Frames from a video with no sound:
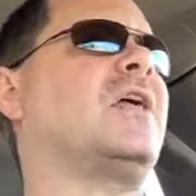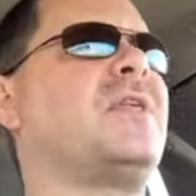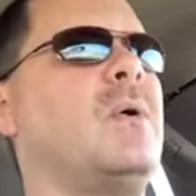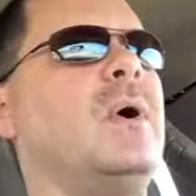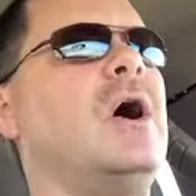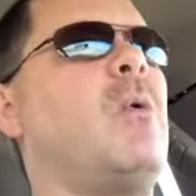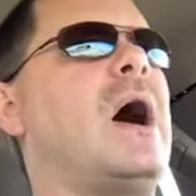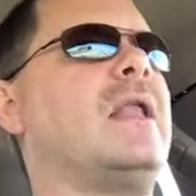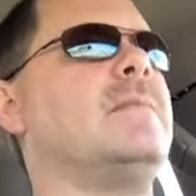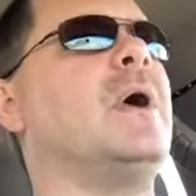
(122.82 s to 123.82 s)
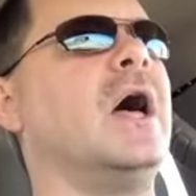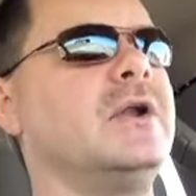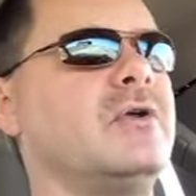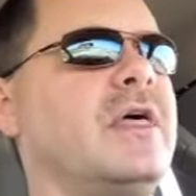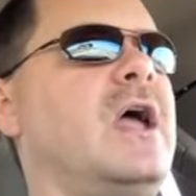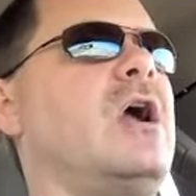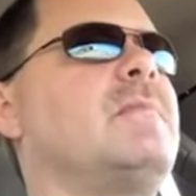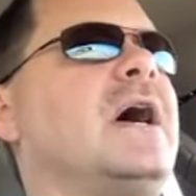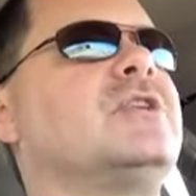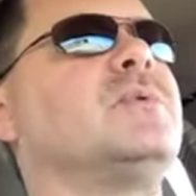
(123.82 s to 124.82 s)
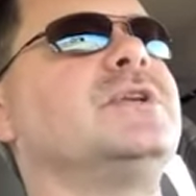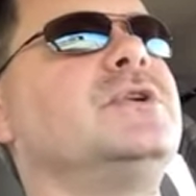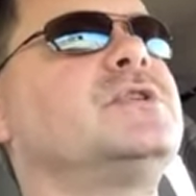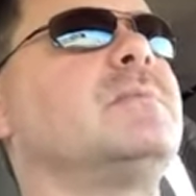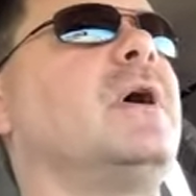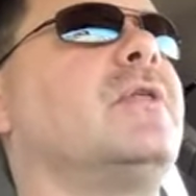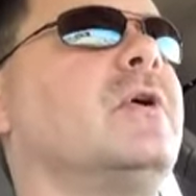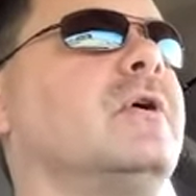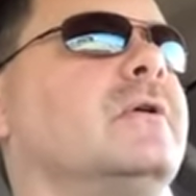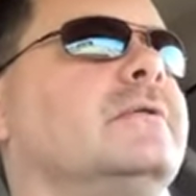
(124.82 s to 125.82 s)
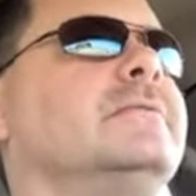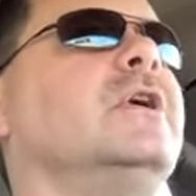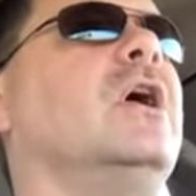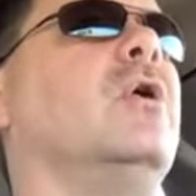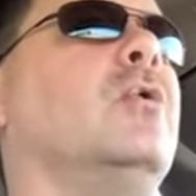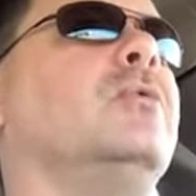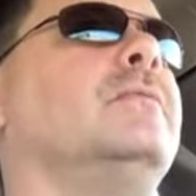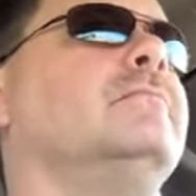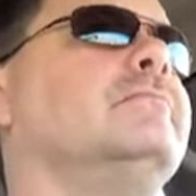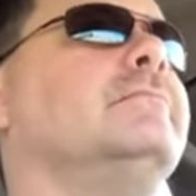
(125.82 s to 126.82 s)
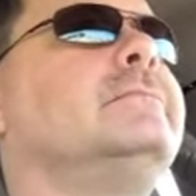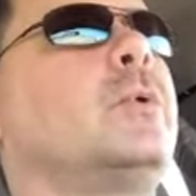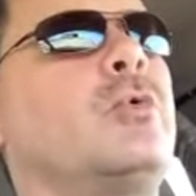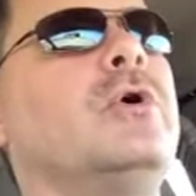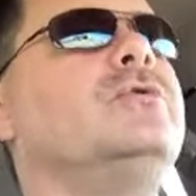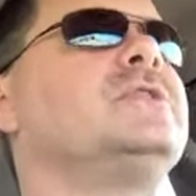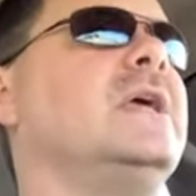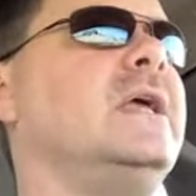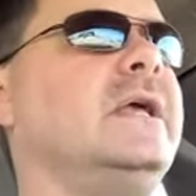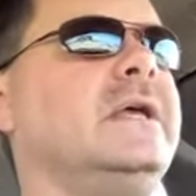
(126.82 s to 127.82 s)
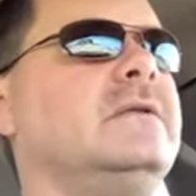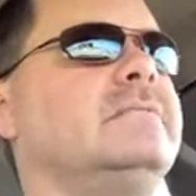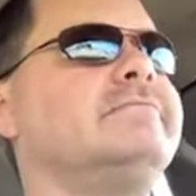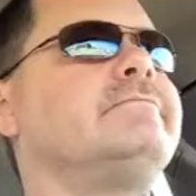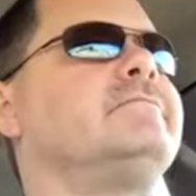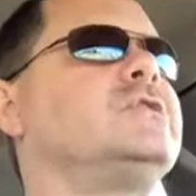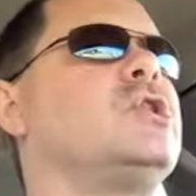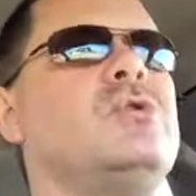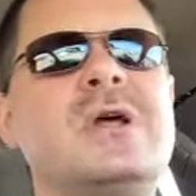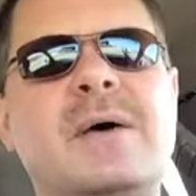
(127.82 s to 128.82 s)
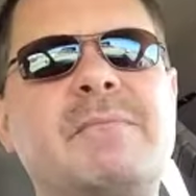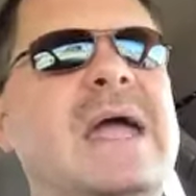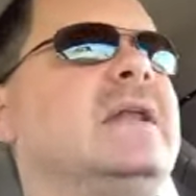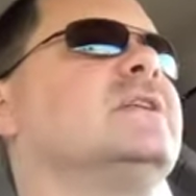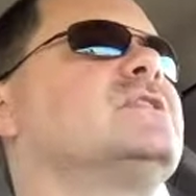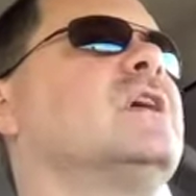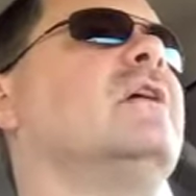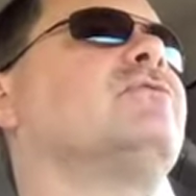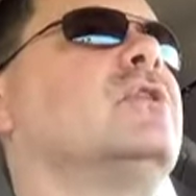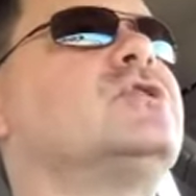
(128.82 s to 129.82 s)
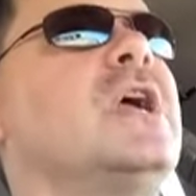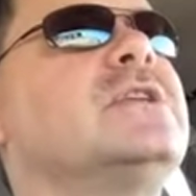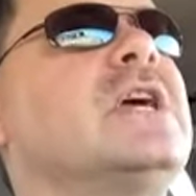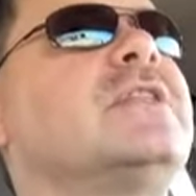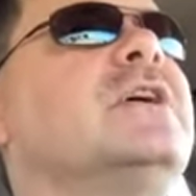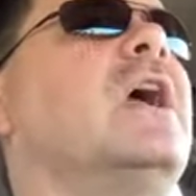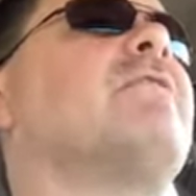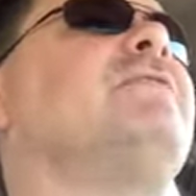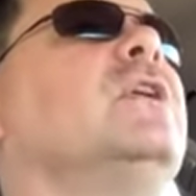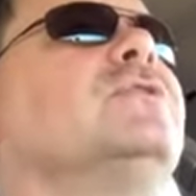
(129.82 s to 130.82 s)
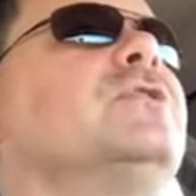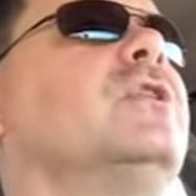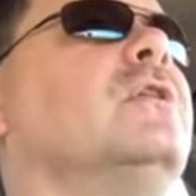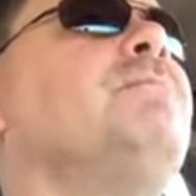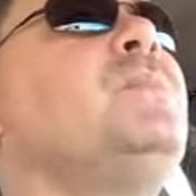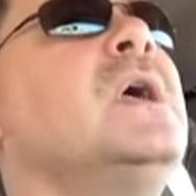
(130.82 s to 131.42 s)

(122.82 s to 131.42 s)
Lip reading: I thought, well, while I'm under there, I might as well do some other, routine tune-up maintenance stuff. So I changed out the air filter,